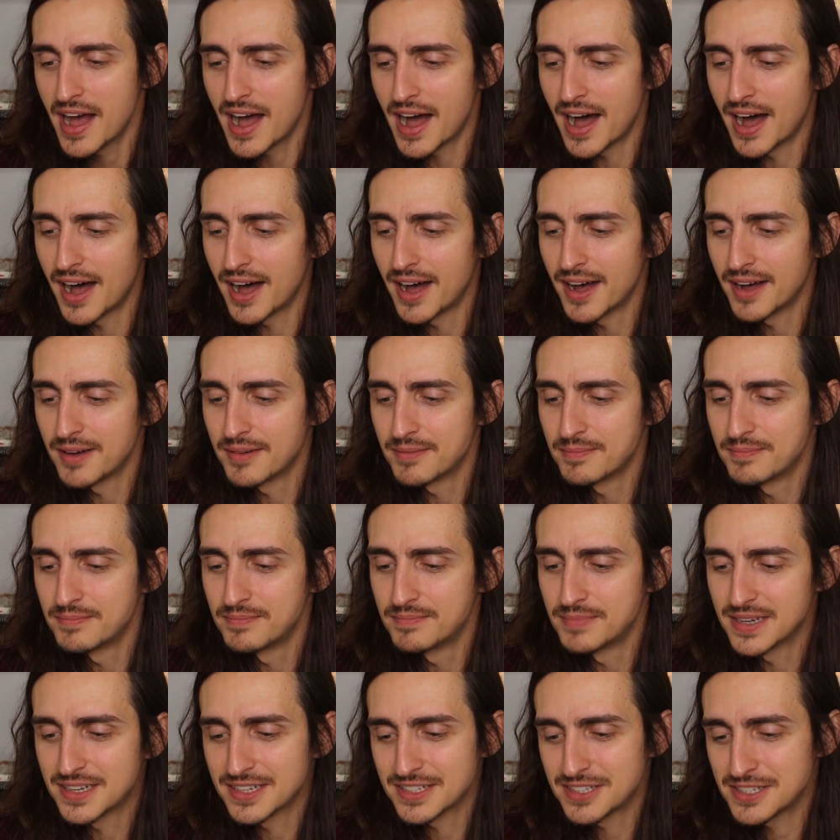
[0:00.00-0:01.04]
uh,
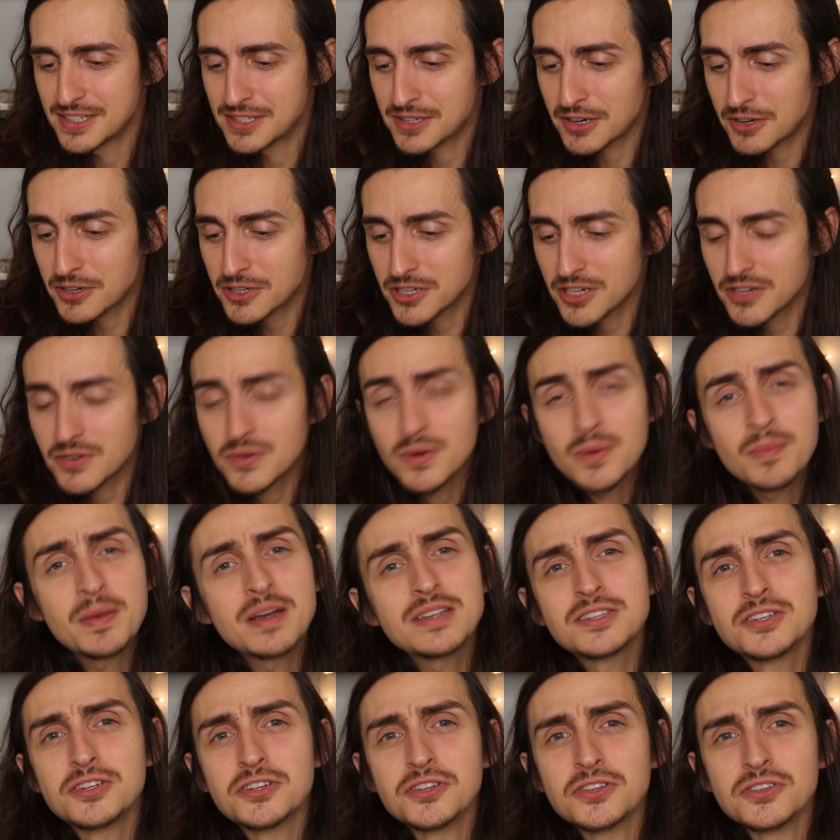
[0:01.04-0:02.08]
because these are general
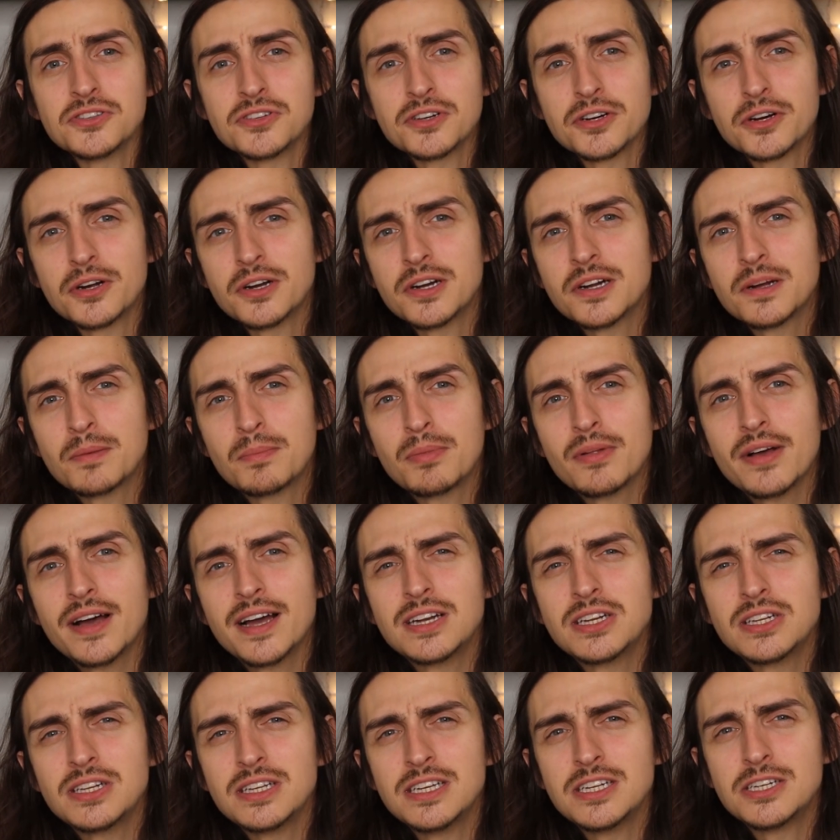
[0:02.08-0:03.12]
messages. They're going to
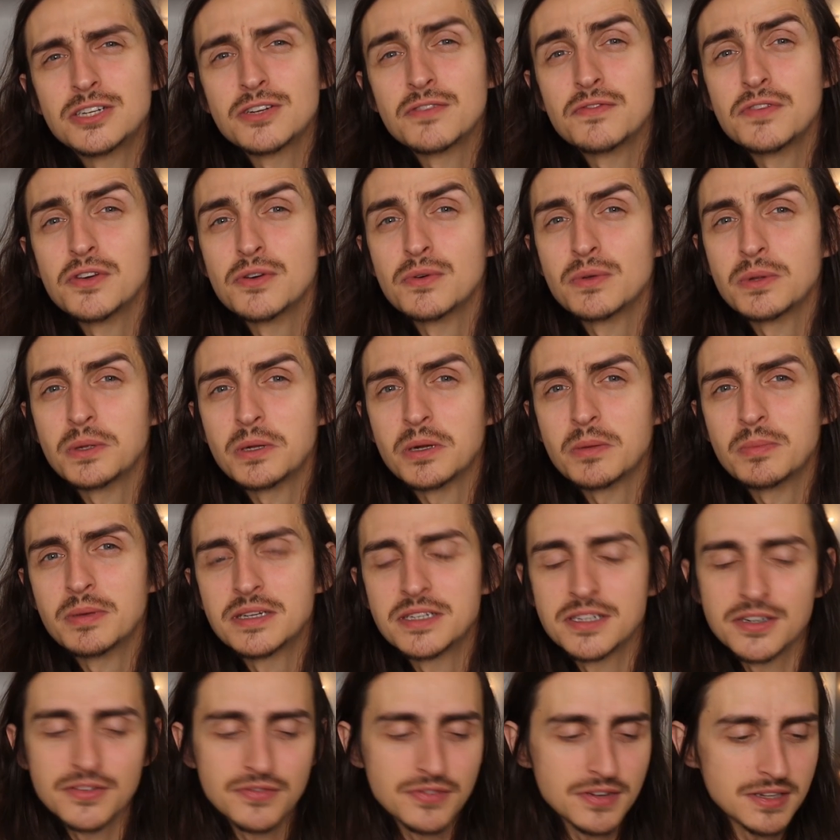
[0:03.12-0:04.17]
apply to each of you a little
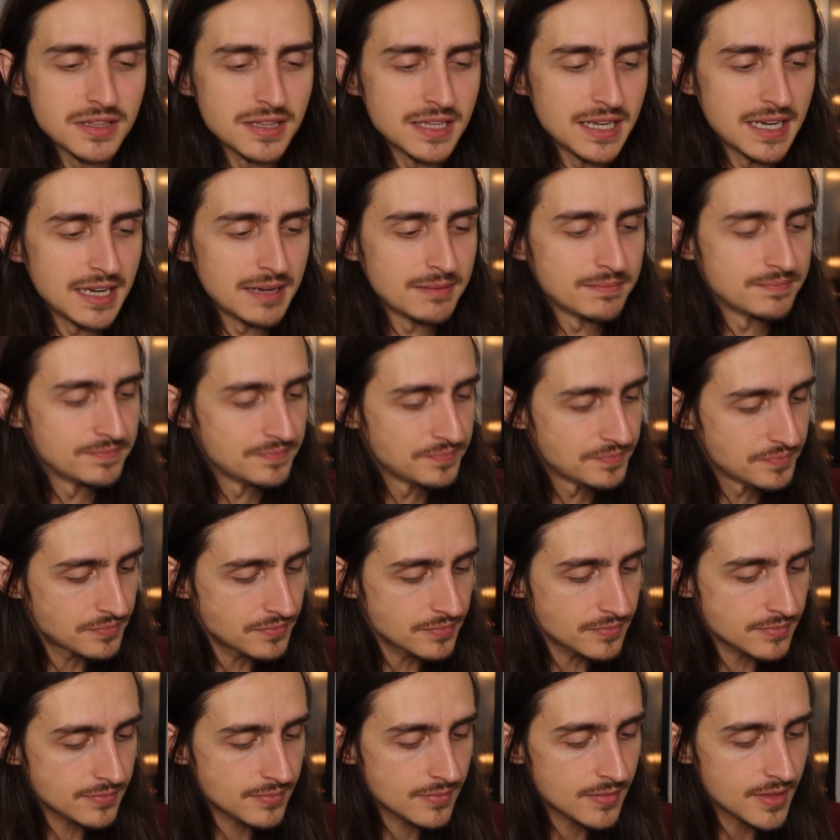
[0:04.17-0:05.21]
bit differently.
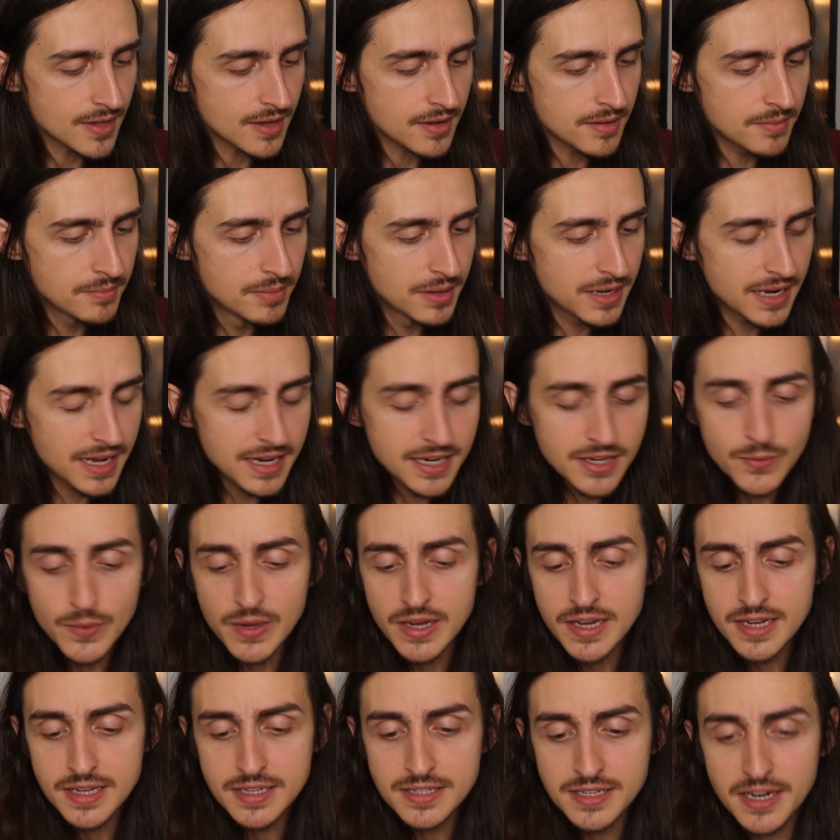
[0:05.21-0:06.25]
But,
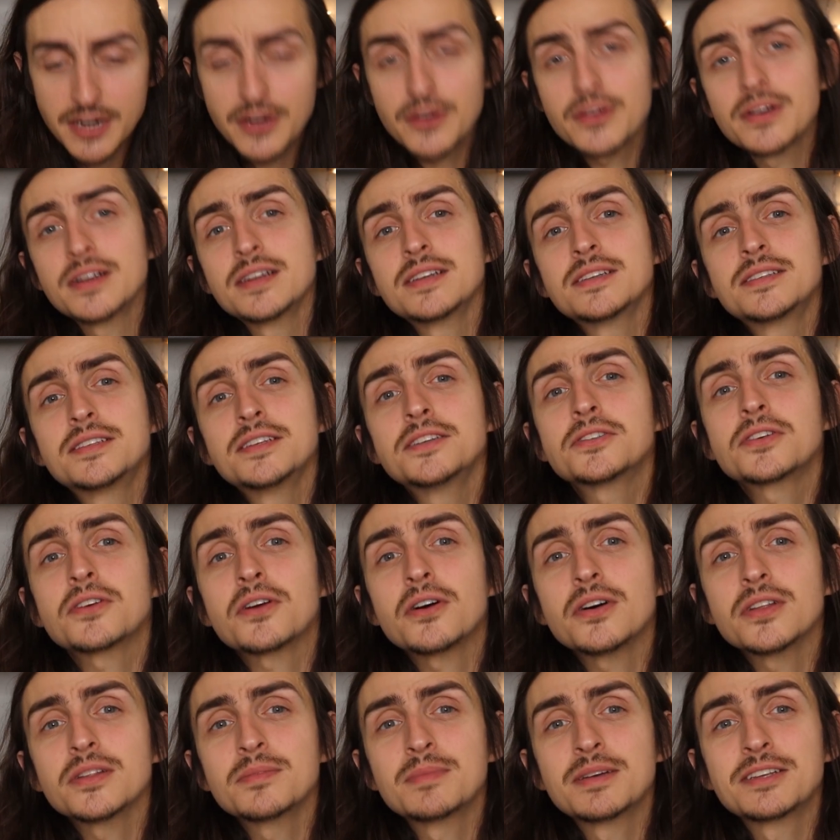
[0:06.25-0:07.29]
anyways, Aries, these
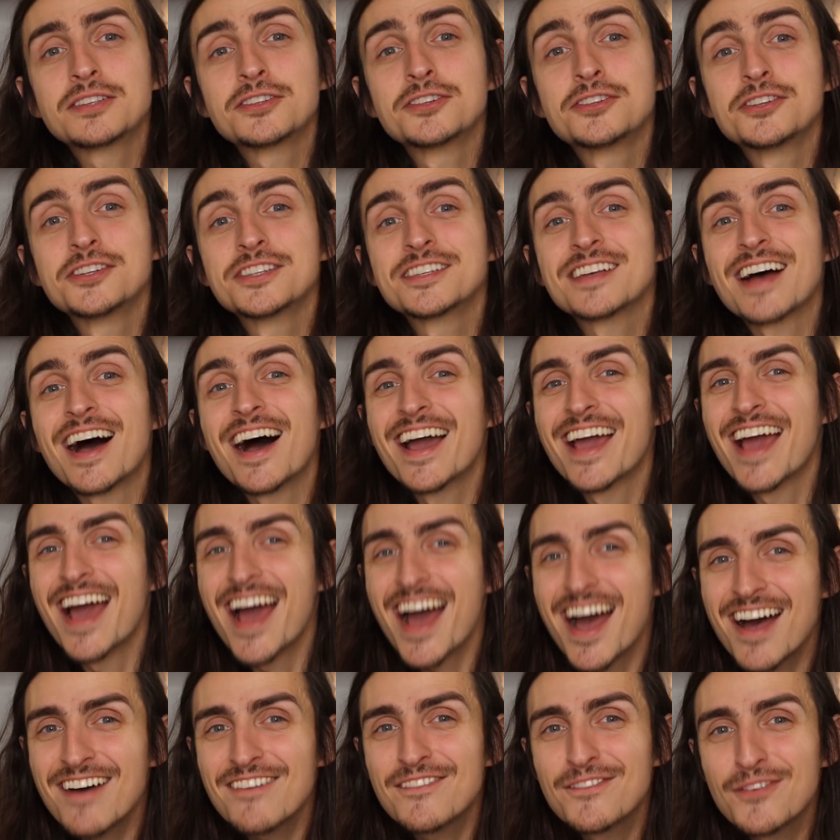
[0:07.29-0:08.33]
are all the messages I
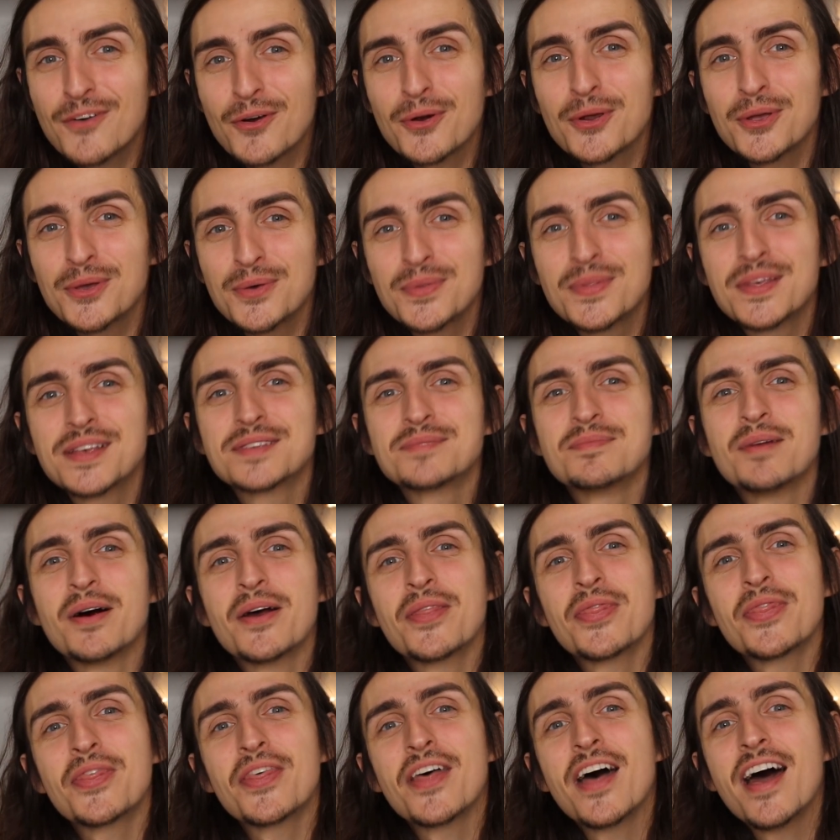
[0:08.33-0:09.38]
have for you this
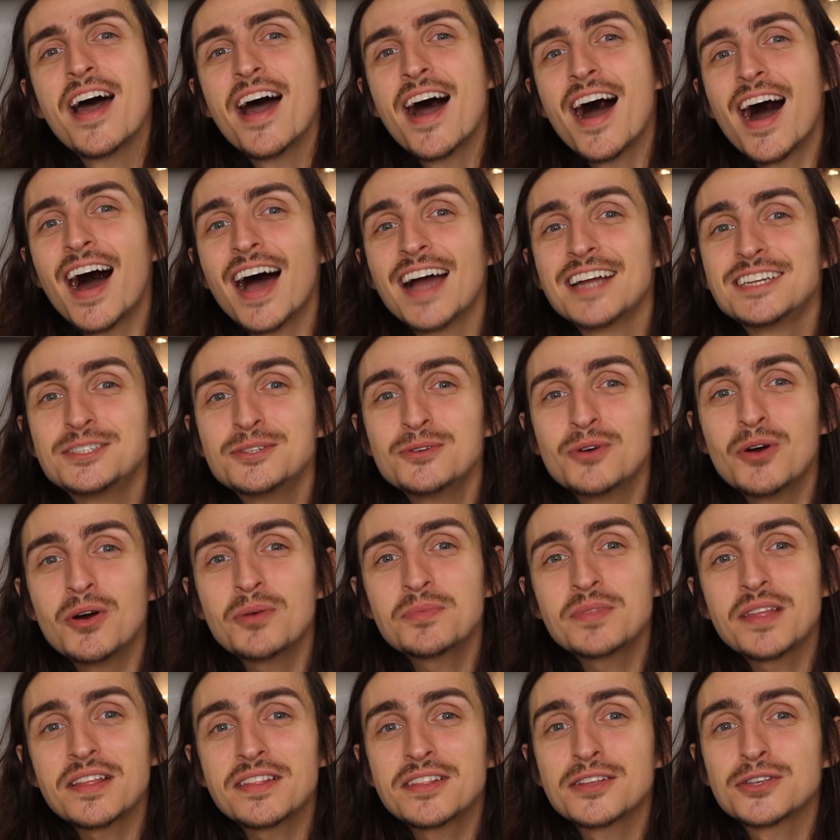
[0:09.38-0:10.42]
month. I do
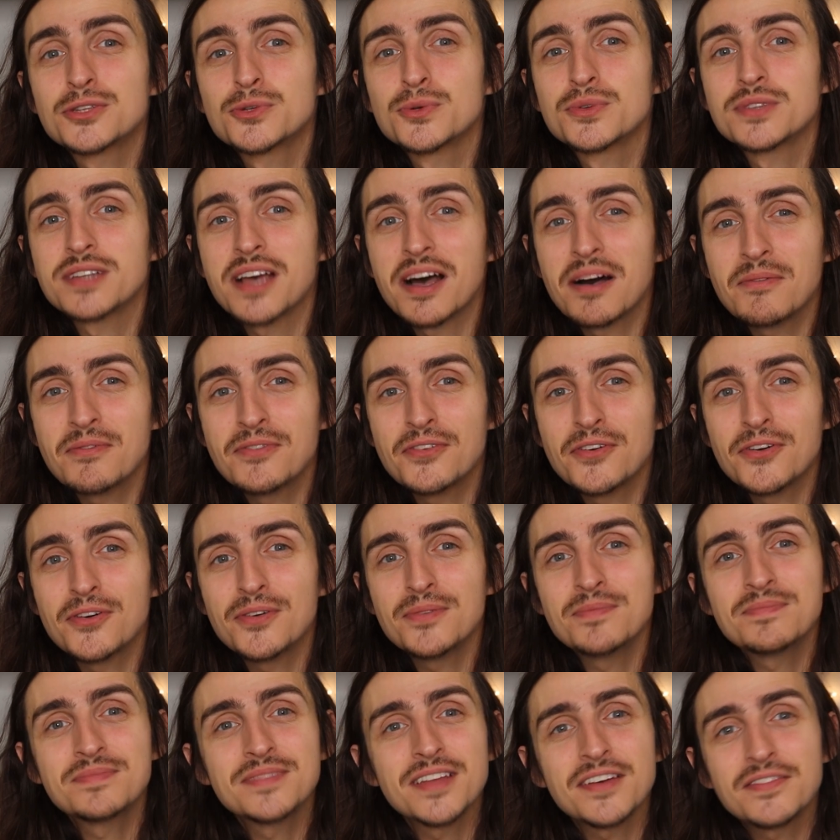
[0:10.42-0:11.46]
hope that this was
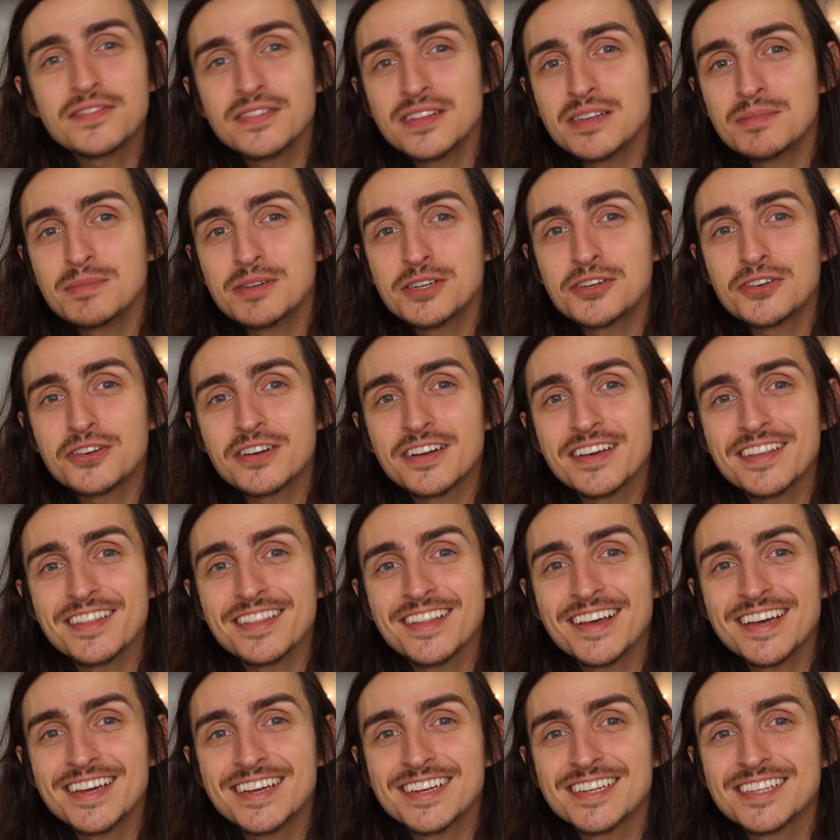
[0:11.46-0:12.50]
helpful. Definitely be sure to hit
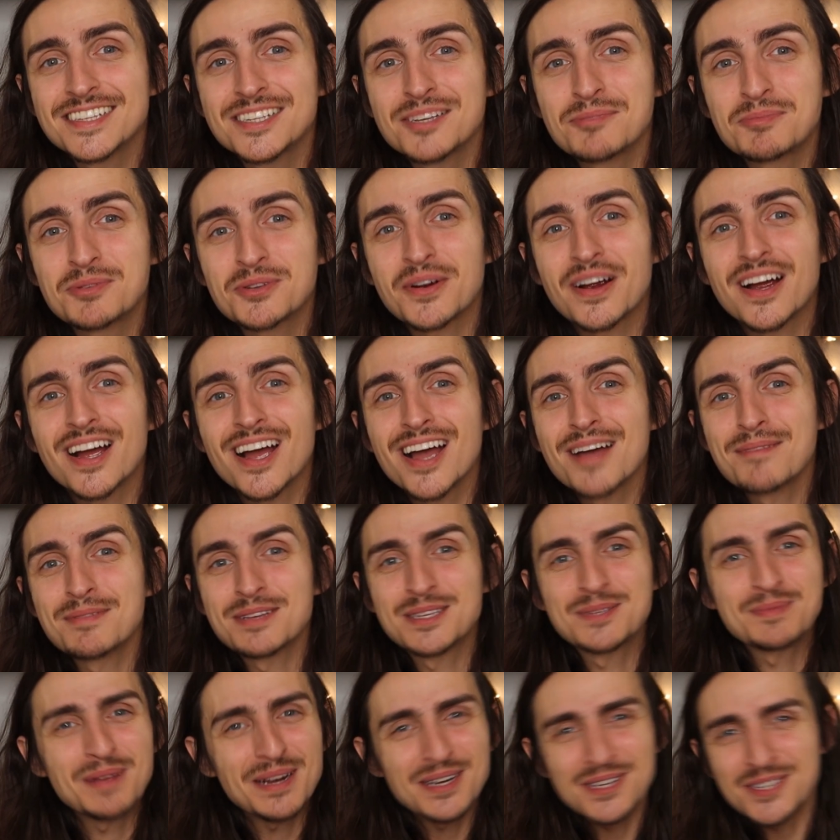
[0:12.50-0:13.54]
like and subscribe,
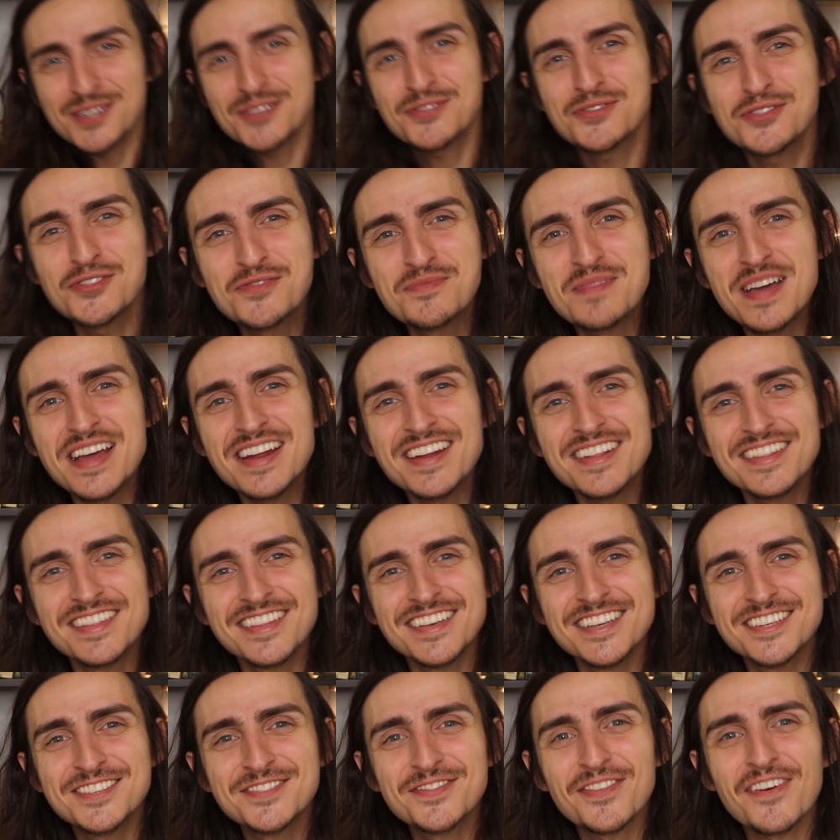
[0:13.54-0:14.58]
especially if you've made it
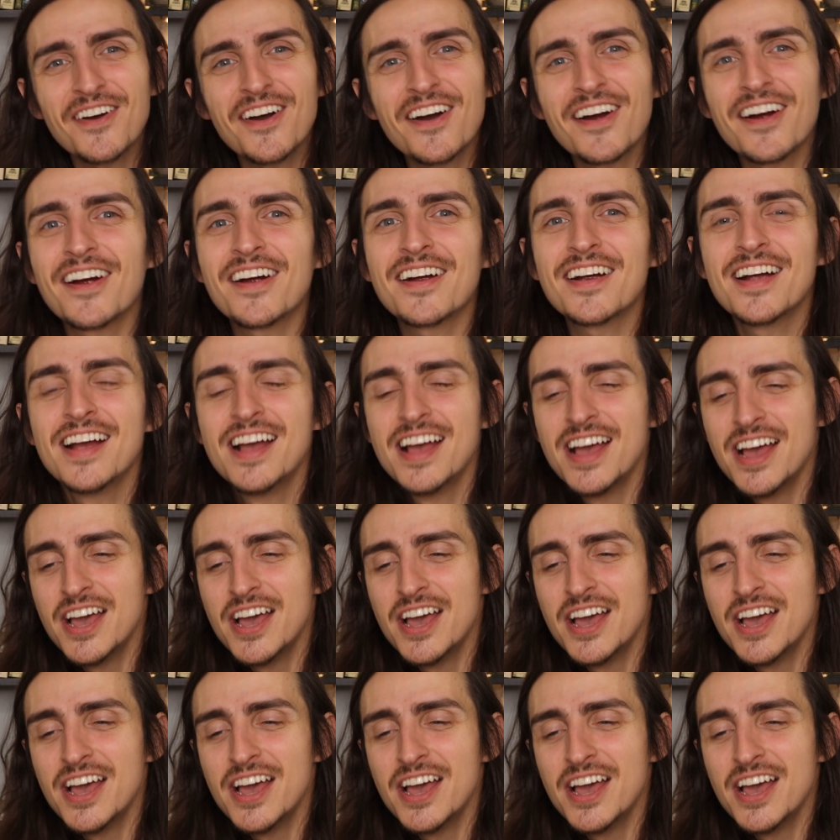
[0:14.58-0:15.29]
this far.